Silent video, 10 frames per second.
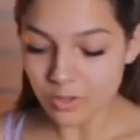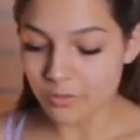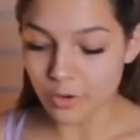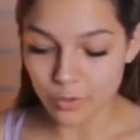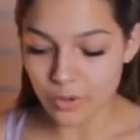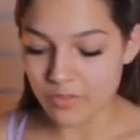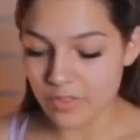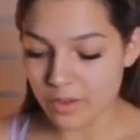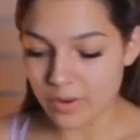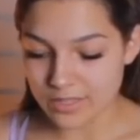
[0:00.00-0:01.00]
For whoever
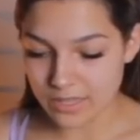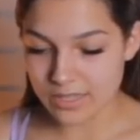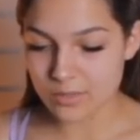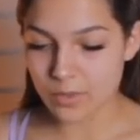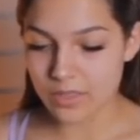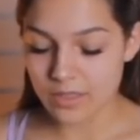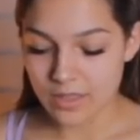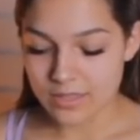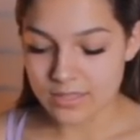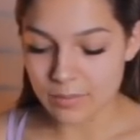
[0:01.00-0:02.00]
that resonates with,
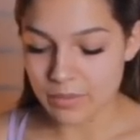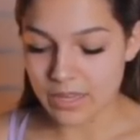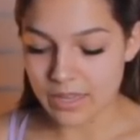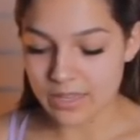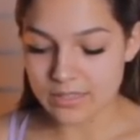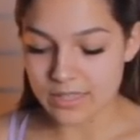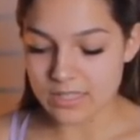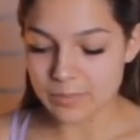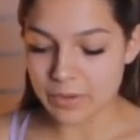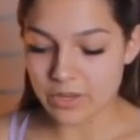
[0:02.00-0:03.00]
somebody is
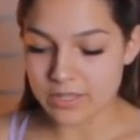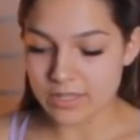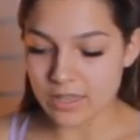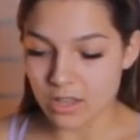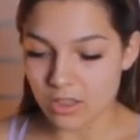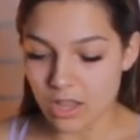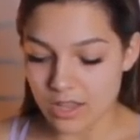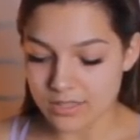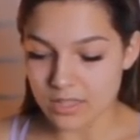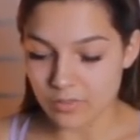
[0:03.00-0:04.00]
experiencing a
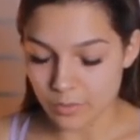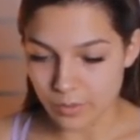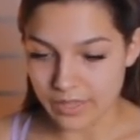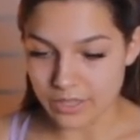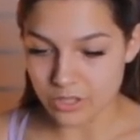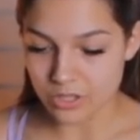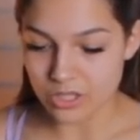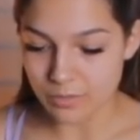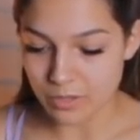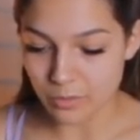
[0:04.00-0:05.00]
loss of a
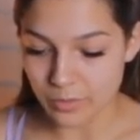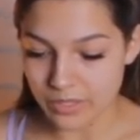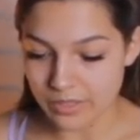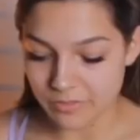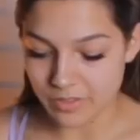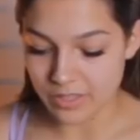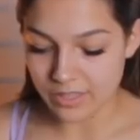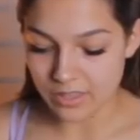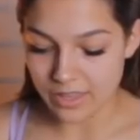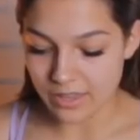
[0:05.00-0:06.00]
relationship. They're really
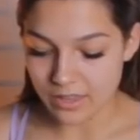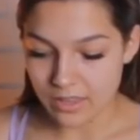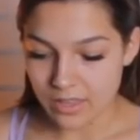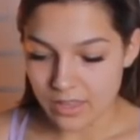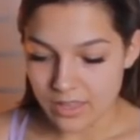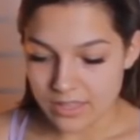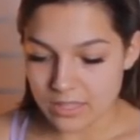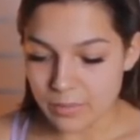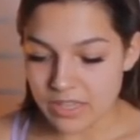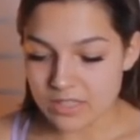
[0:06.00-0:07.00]
feeling like,
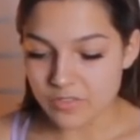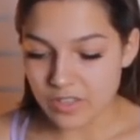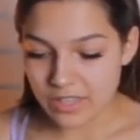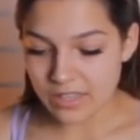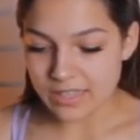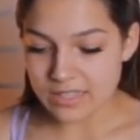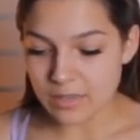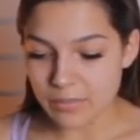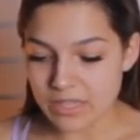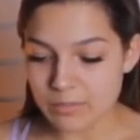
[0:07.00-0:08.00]
somebody is feeling like
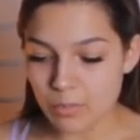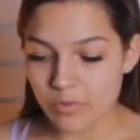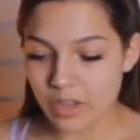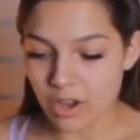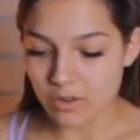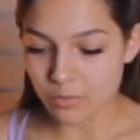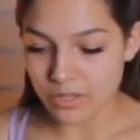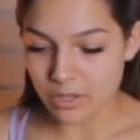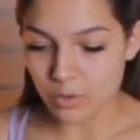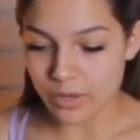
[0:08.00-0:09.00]
somebody's moving on
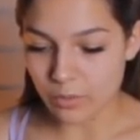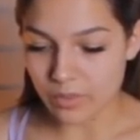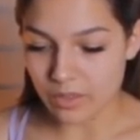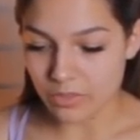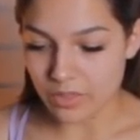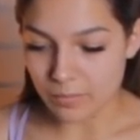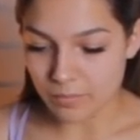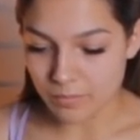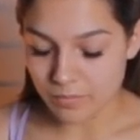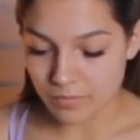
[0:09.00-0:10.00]
really quick without them.